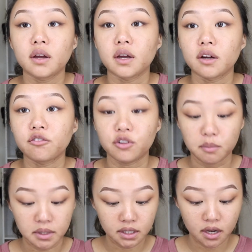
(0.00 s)
And for
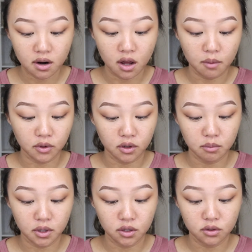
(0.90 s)
mascara, I'm
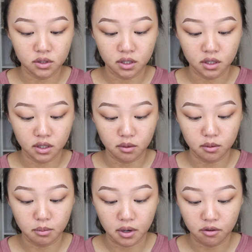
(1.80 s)
gonna be using
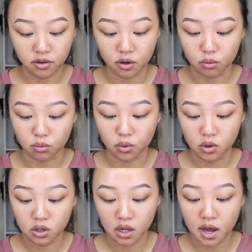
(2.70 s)
the Benefit
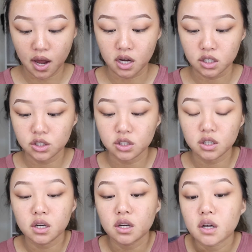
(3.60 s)
Roller Lash.
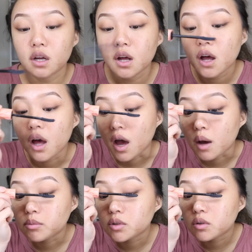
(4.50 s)

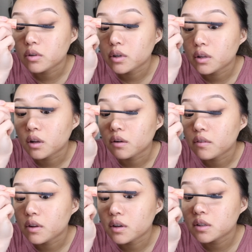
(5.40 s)
Absolutely
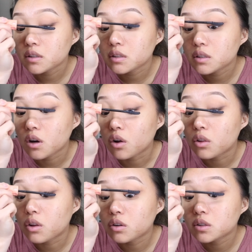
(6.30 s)
love this, although